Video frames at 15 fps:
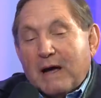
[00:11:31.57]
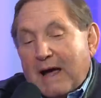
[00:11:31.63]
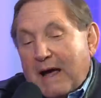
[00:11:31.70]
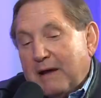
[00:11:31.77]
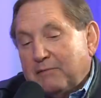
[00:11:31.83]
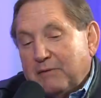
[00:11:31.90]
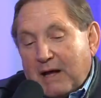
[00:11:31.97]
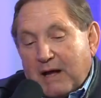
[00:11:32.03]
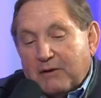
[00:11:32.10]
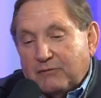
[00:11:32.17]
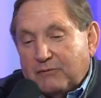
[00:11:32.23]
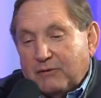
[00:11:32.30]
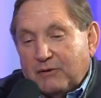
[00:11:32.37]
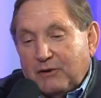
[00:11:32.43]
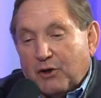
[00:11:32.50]

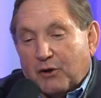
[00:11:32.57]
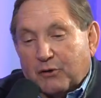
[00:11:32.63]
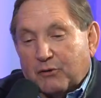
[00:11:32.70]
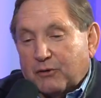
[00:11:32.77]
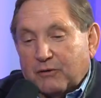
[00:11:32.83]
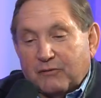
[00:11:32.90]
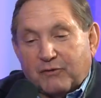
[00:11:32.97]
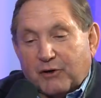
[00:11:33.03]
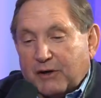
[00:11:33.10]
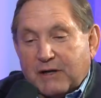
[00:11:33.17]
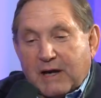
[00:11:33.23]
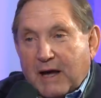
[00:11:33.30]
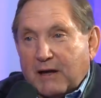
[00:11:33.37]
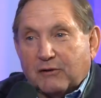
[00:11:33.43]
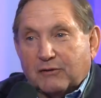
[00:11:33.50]
and you know, very
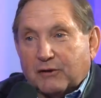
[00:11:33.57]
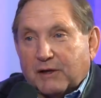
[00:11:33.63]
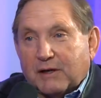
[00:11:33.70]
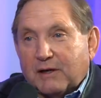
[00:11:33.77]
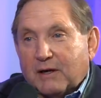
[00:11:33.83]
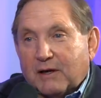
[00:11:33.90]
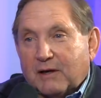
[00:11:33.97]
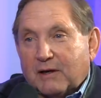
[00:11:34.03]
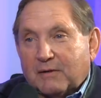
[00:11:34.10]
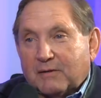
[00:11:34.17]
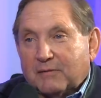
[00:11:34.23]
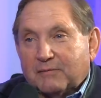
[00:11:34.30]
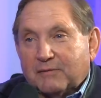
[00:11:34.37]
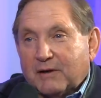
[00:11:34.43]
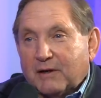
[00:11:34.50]
candidly,
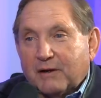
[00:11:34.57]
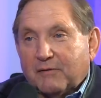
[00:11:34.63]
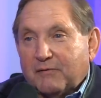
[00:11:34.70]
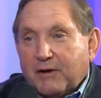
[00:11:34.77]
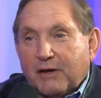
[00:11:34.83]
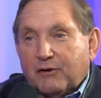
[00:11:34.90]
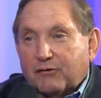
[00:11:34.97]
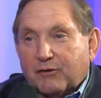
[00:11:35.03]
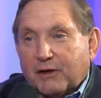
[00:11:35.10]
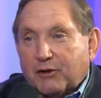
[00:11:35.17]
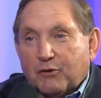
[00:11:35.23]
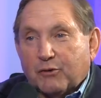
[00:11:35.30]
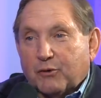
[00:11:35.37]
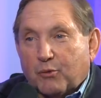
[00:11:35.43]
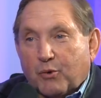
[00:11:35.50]
an event is like
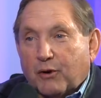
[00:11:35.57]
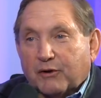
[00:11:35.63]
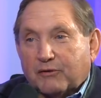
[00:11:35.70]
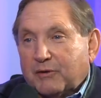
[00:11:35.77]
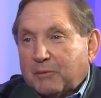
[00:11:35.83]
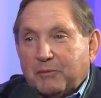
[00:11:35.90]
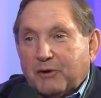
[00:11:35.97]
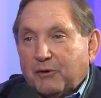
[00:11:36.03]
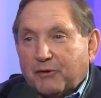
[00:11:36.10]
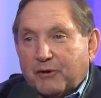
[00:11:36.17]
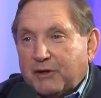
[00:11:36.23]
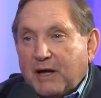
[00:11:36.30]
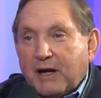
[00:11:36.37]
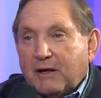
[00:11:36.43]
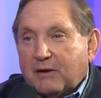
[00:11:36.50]
going to war, except you know the
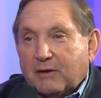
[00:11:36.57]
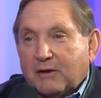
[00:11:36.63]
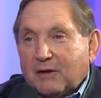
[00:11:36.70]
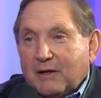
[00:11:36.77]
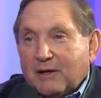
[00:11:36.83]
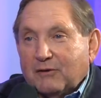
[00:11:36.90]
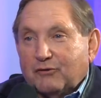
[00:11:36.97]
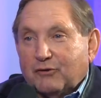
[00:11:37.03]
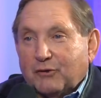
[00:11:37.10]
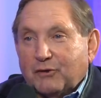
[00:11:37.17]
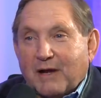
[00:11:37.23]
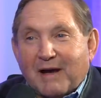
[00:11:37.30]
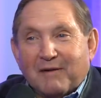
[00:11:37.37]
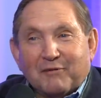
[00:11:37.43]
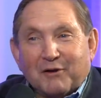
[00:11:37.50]
date, so
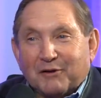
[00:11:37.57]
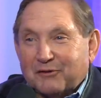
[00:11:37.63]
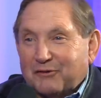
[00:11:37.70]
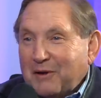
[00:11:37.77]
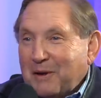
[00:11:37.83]
you have all the